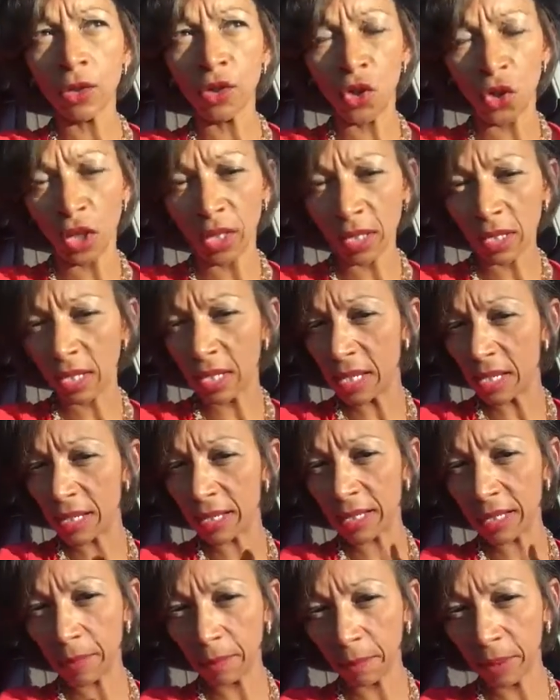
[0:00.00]

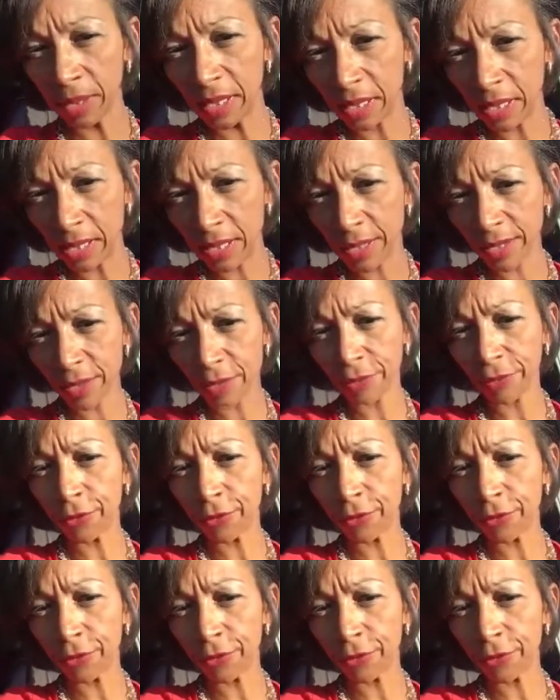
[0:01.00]
justice, peace,